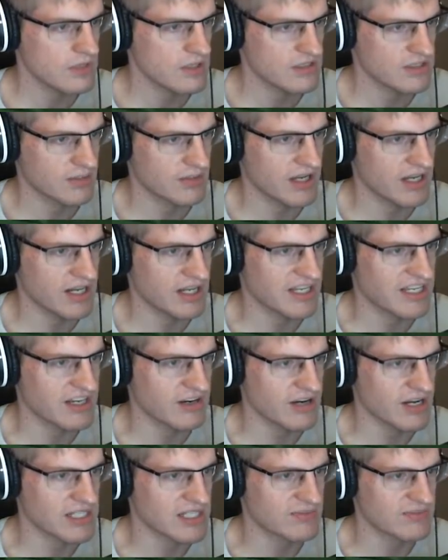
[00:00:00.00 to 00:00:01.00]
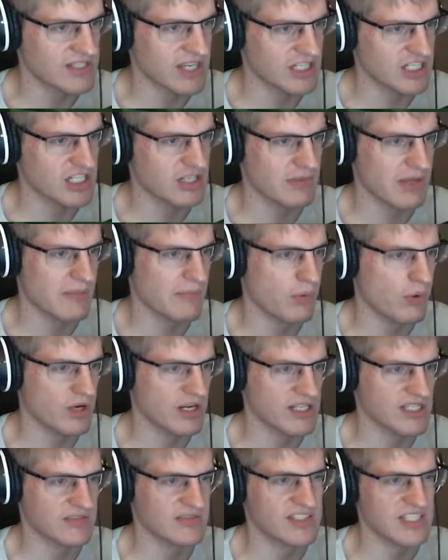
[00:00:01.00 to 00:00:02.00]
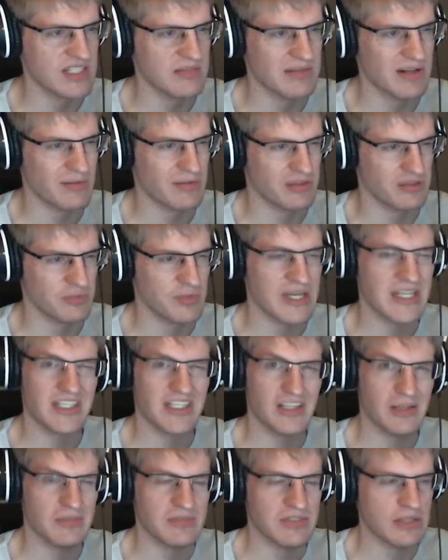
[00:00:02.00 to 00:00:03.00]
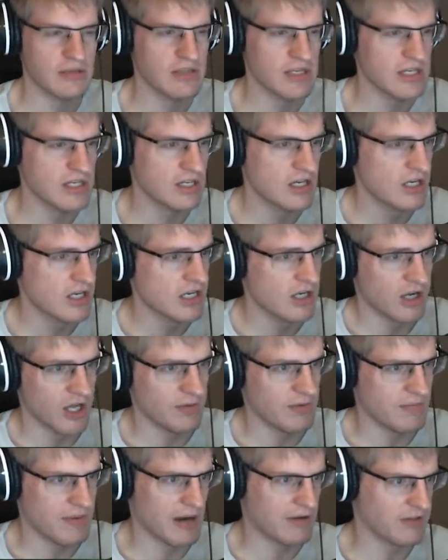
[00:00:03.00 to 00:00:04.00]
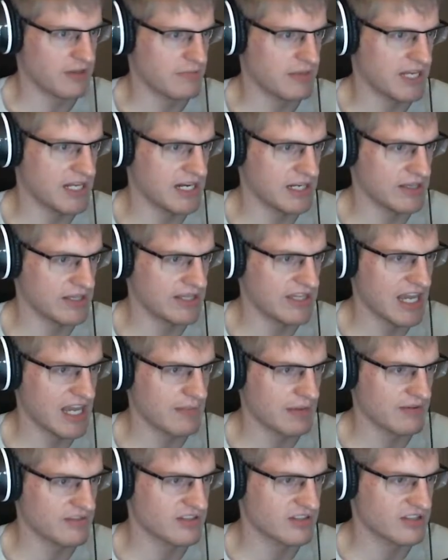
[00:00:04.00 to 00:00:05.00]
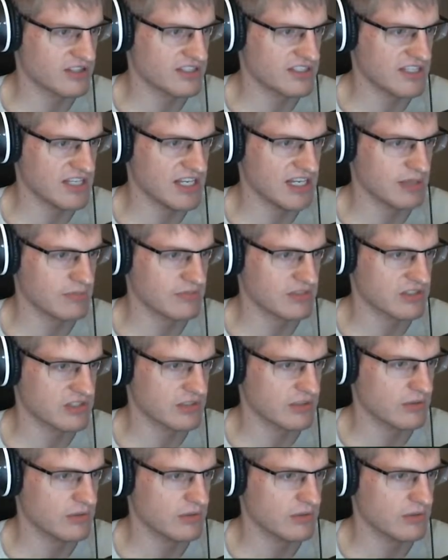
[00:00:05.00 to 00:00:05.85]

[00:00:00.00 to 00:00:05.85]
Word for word: So I'm kind of curious if it's actually going to be important, because I've seen him now three times, I think. All the way back from the beginning of the game, I started seeing him, so...